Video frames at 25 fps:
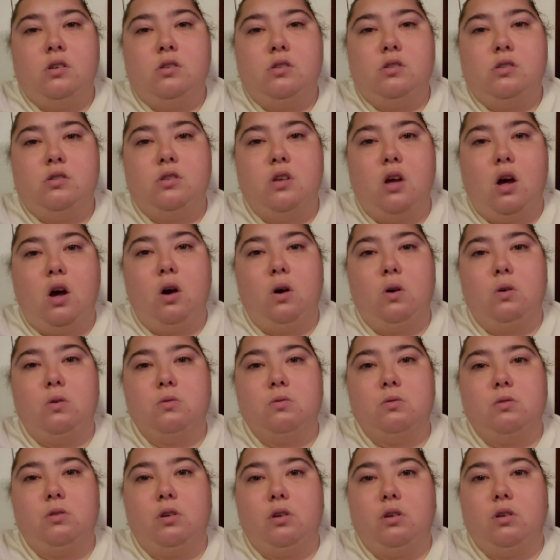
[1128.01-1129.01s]

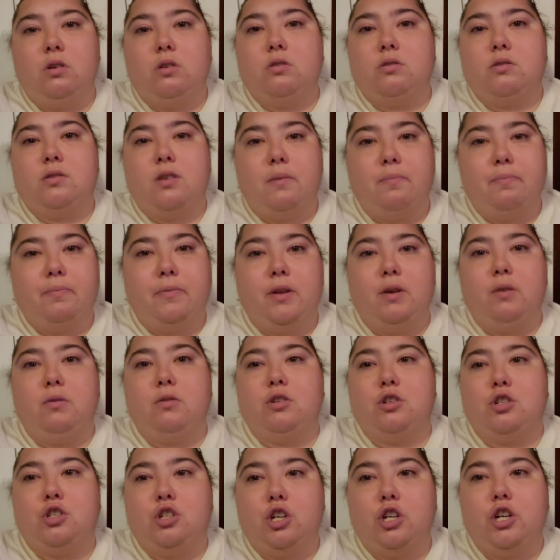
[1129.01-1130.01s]
So, yeah, something
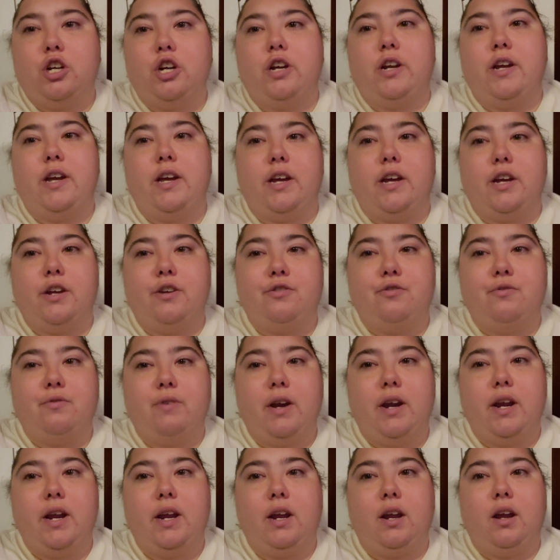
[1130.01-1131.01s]
with sugar he could
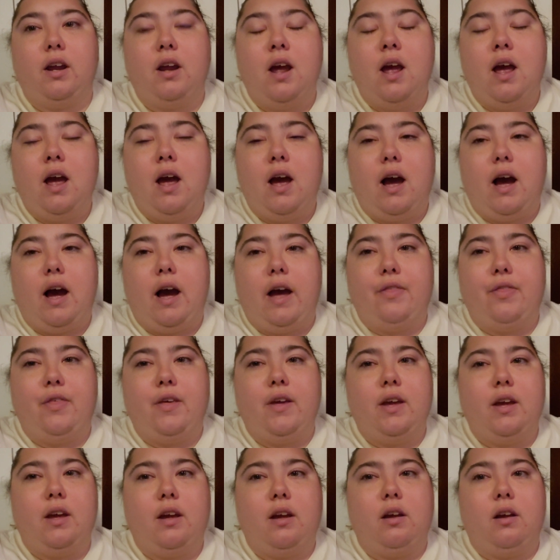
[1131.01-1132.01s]
drink. I
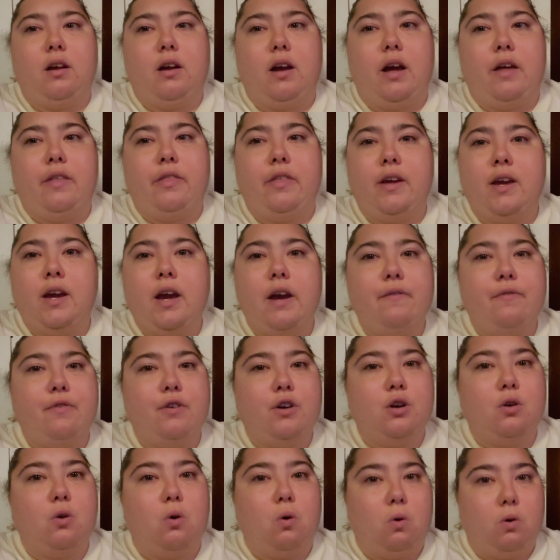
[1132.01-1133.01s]
think I've
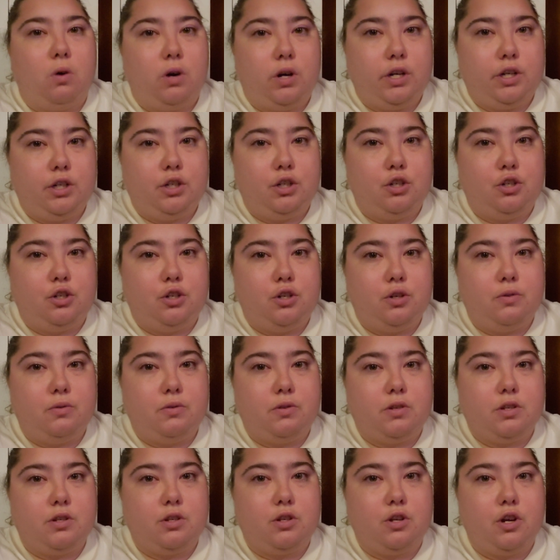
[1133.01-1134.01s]
heard orange
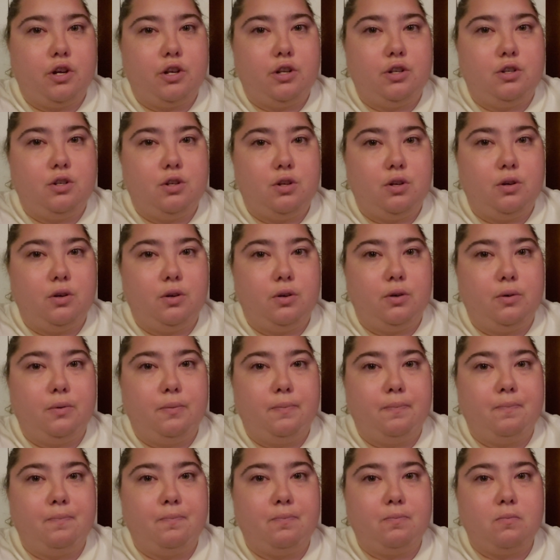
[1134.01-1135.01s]
juice is good
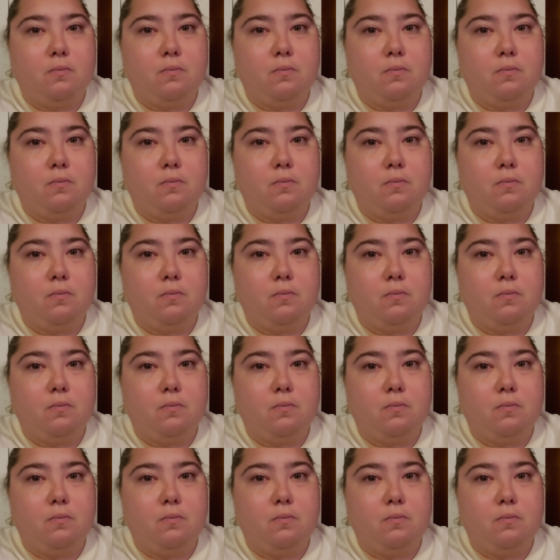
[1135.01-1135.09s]
too.